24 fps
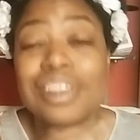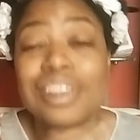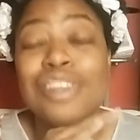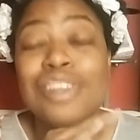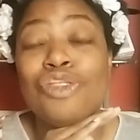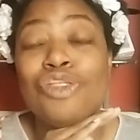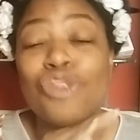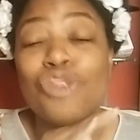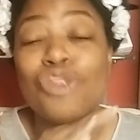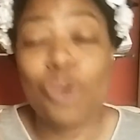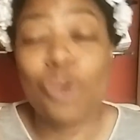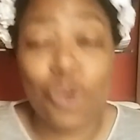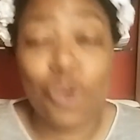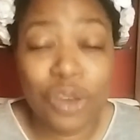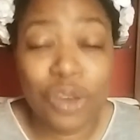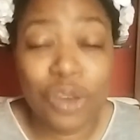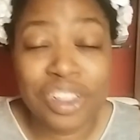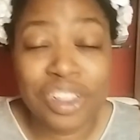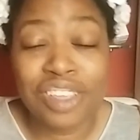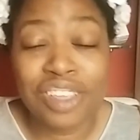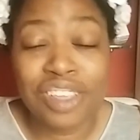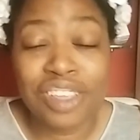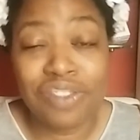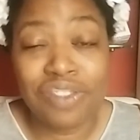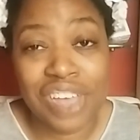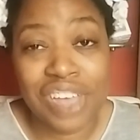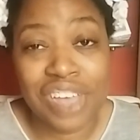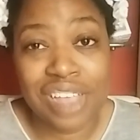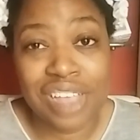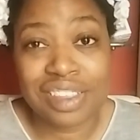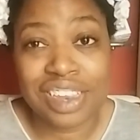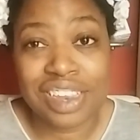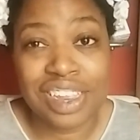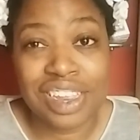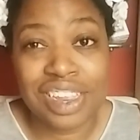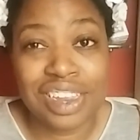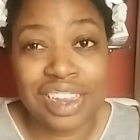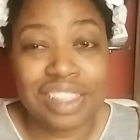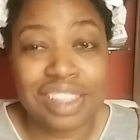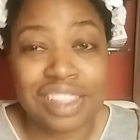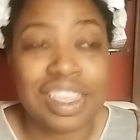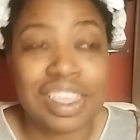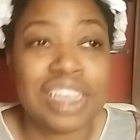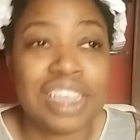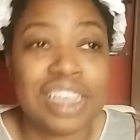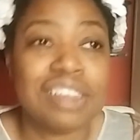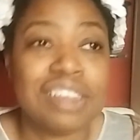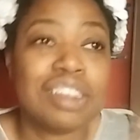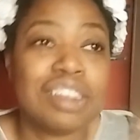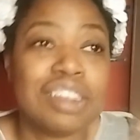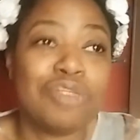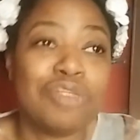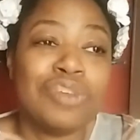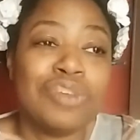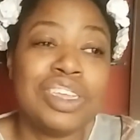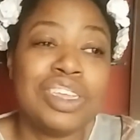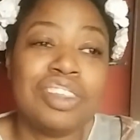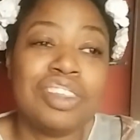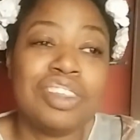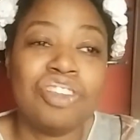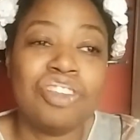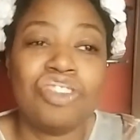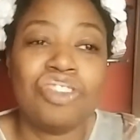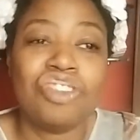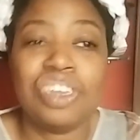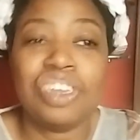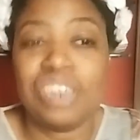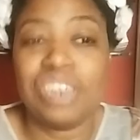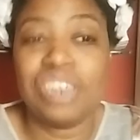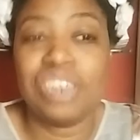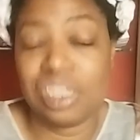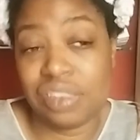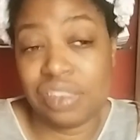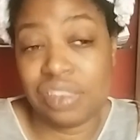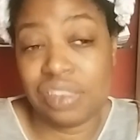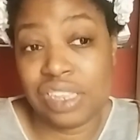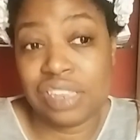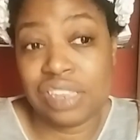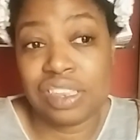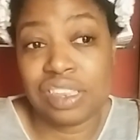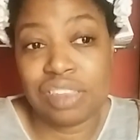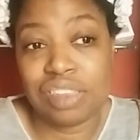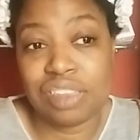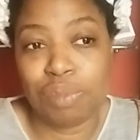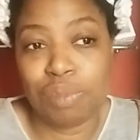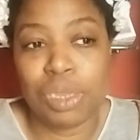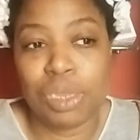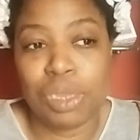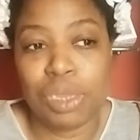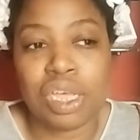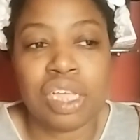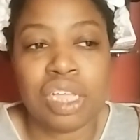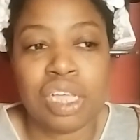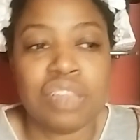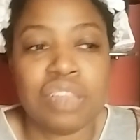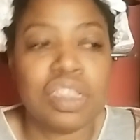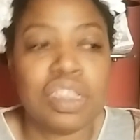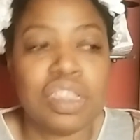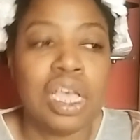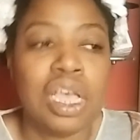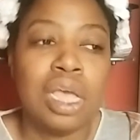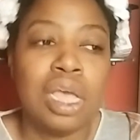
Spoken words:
It's totally fascinating things. The reason she does this is because